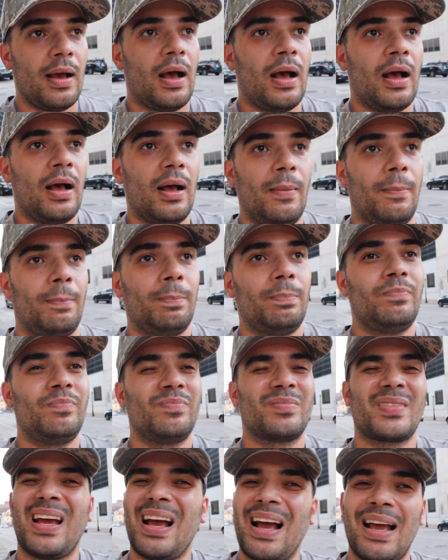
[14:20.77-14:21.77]

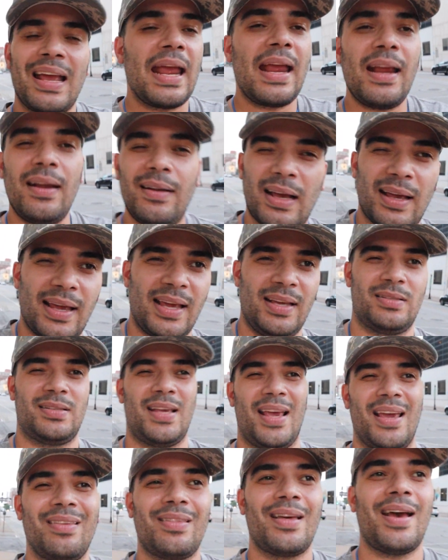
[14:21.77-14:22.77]
I hate
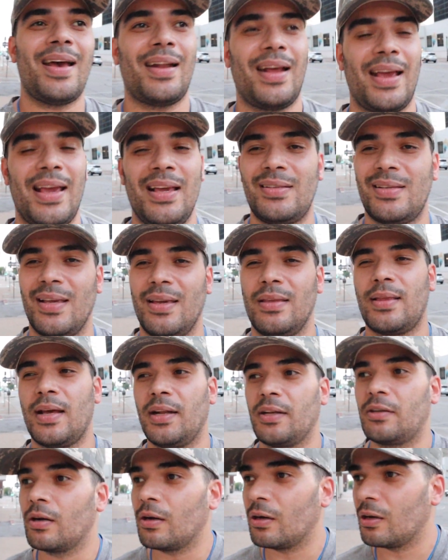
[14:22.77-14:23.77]
saying that. I hate saying
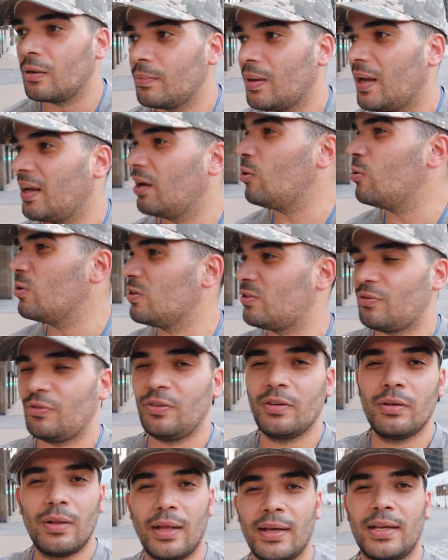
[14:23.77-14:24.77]
that term. I always
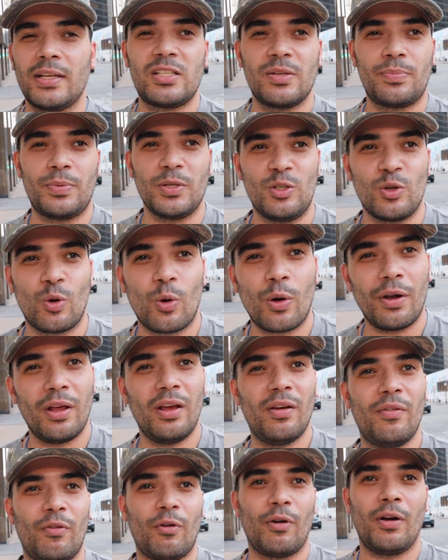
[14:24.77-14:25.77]
feel like it's a
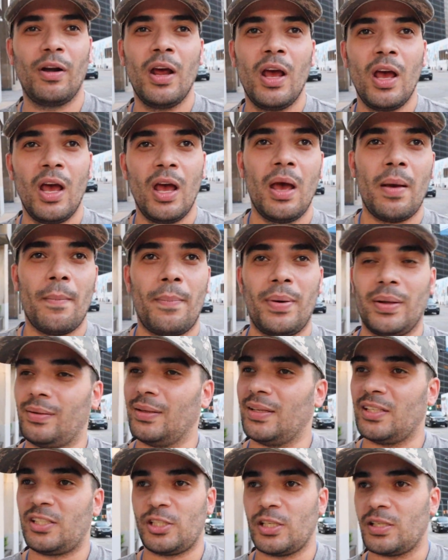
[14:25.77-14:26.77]
pejorative, but
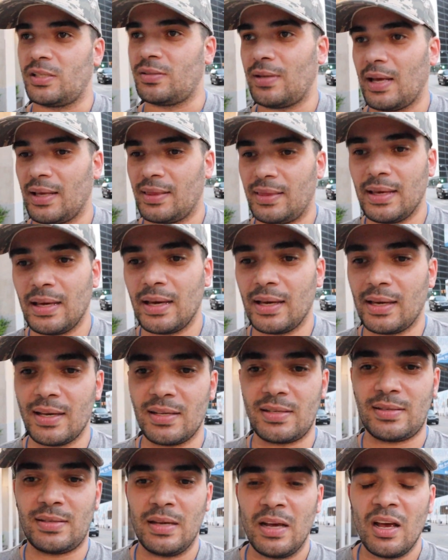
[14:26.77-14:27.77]
it's just, I
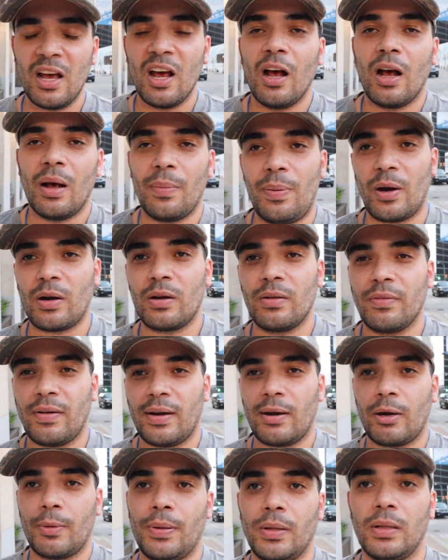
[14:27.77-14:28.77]
guess, a part of
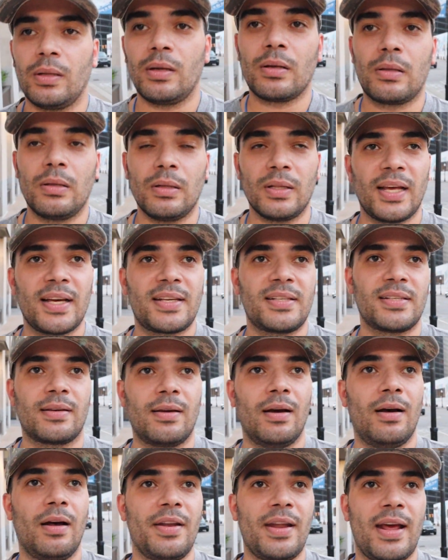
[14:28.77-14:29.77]
our political
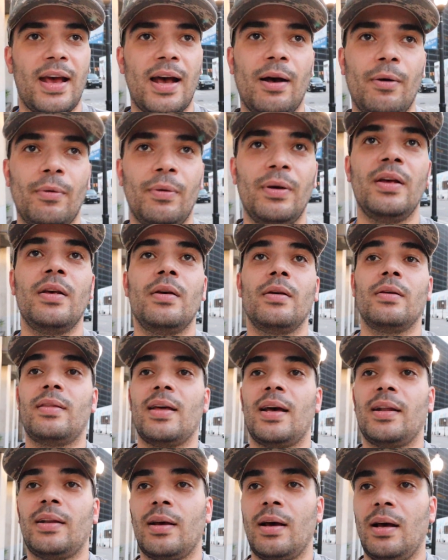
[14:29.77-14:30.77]
lexicon now
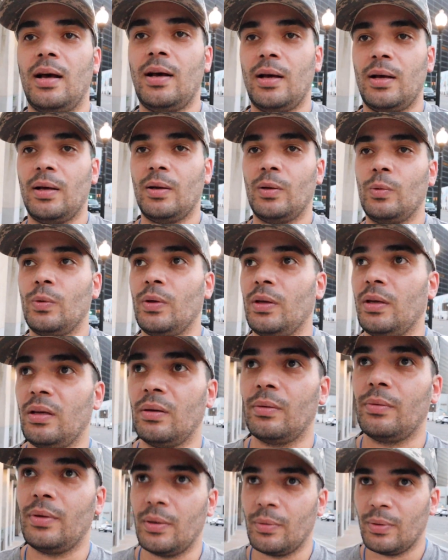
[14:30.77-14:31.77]
that
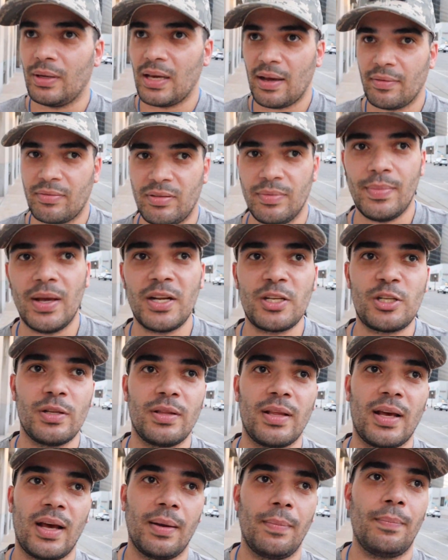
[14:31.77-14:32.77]
we have to
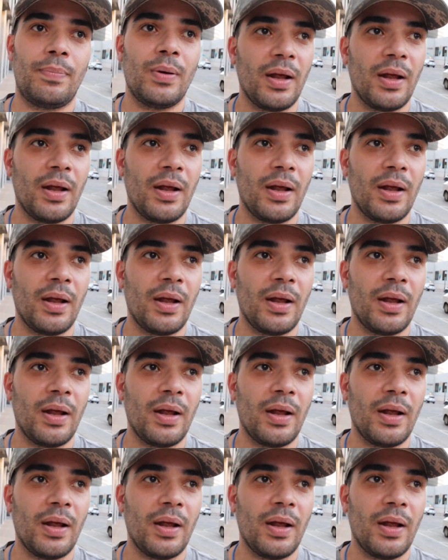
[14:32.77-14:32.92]
mention that.